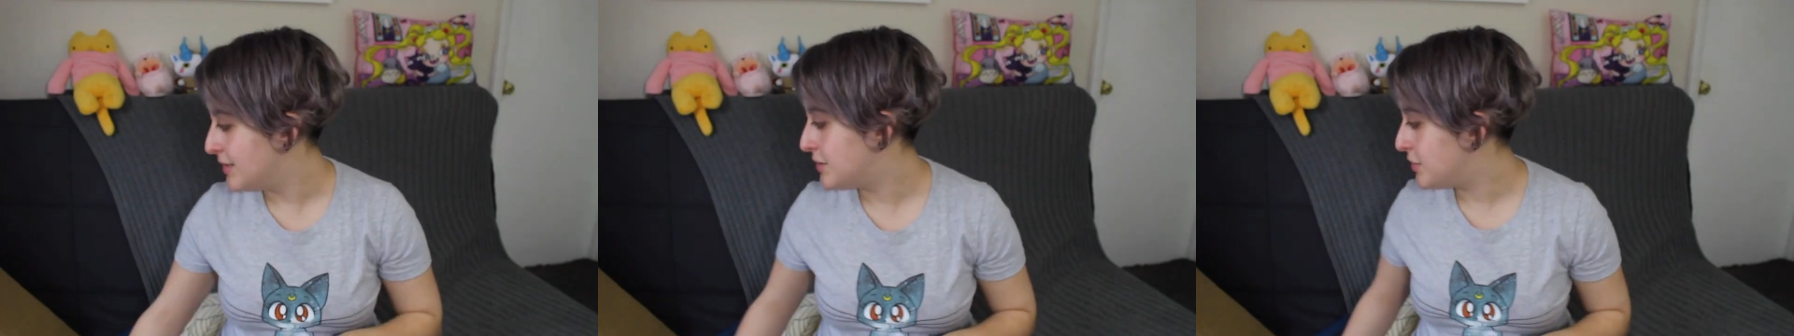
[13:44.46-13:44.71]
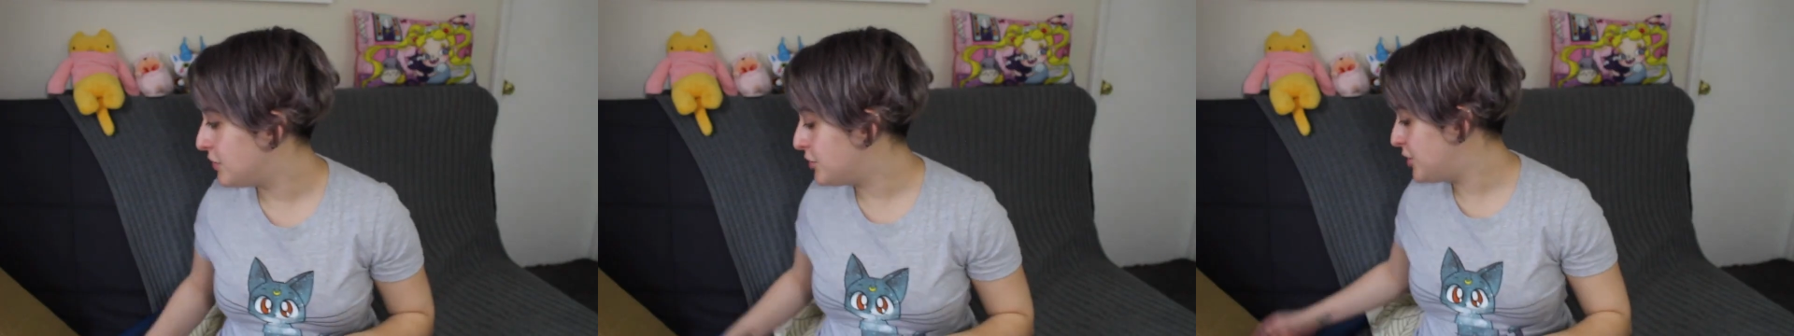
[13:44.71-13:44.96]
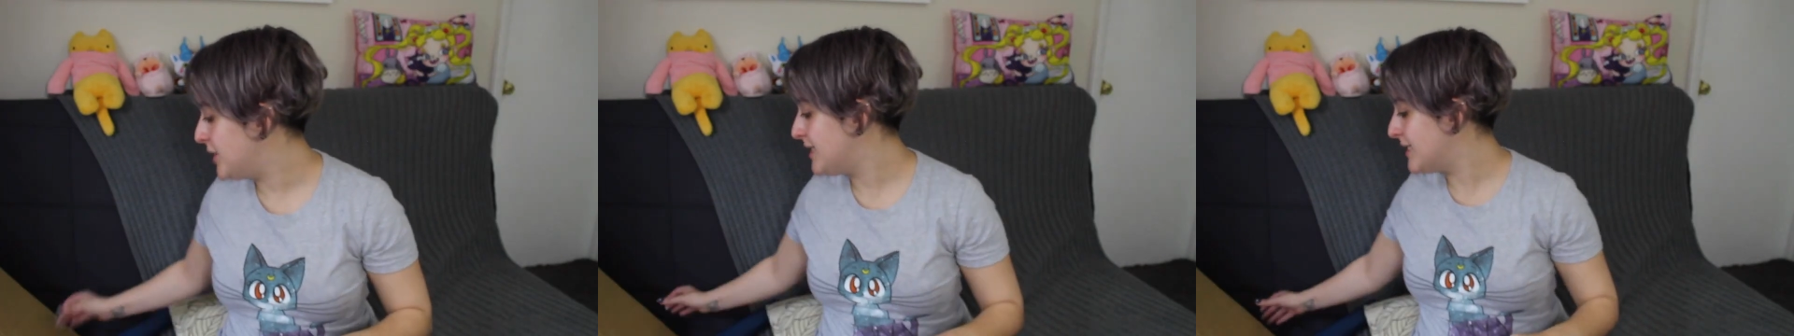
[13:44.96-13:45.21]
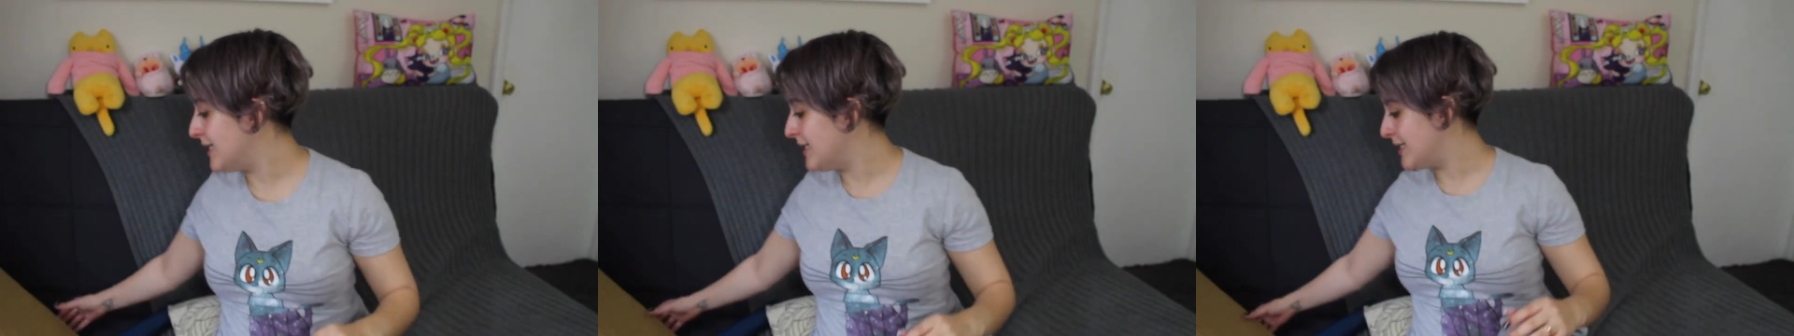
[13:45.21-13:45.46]
So she
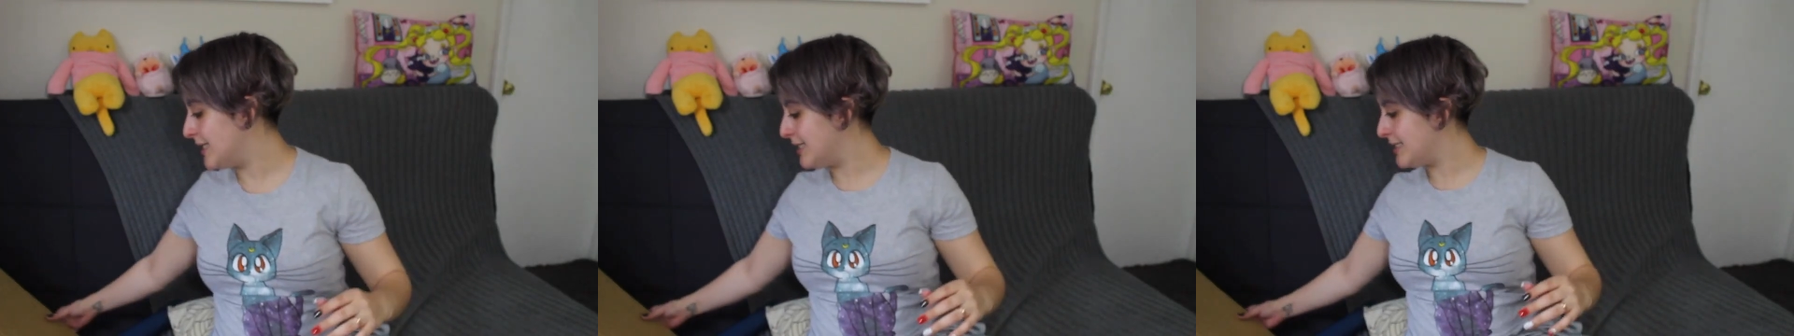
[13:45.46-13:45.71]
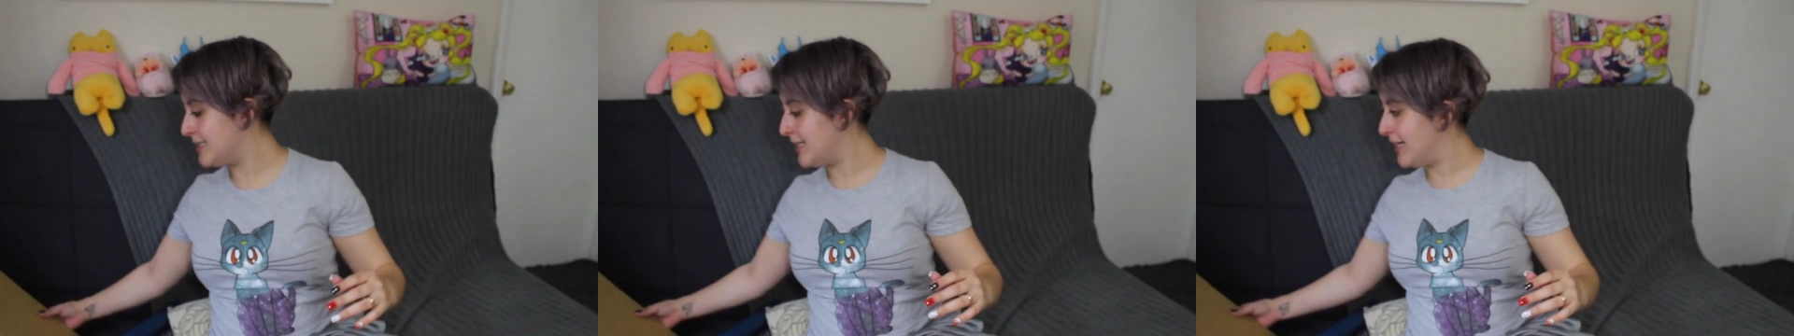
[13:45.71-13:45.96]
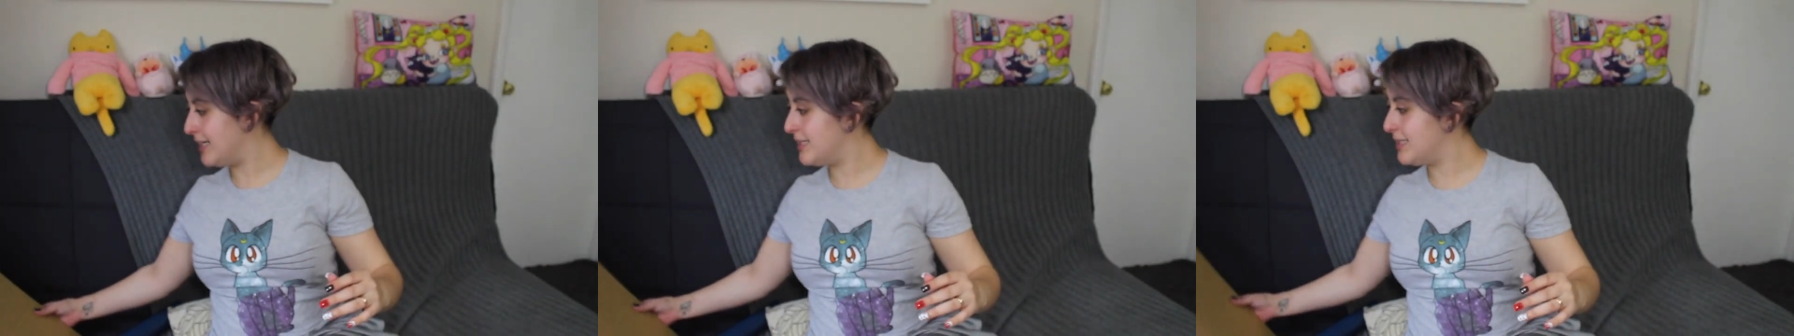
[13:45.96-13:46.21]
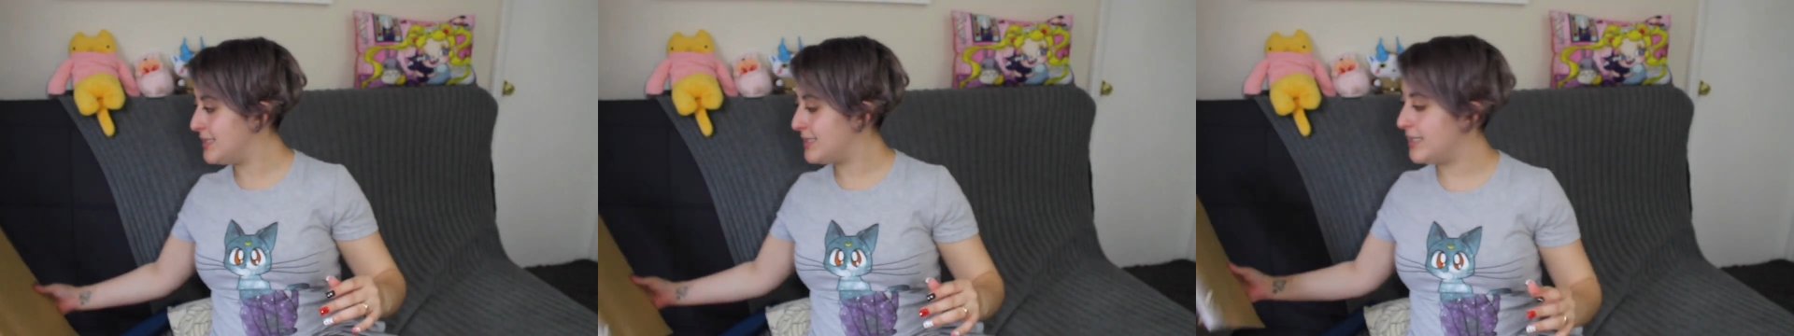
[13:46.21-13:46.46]
sent this, and
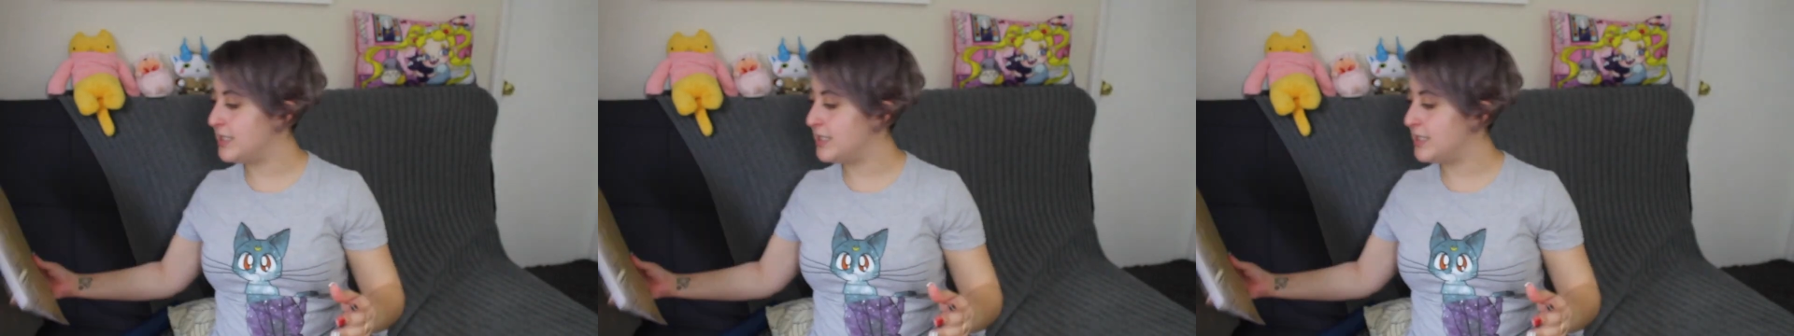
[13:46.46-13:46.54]
it is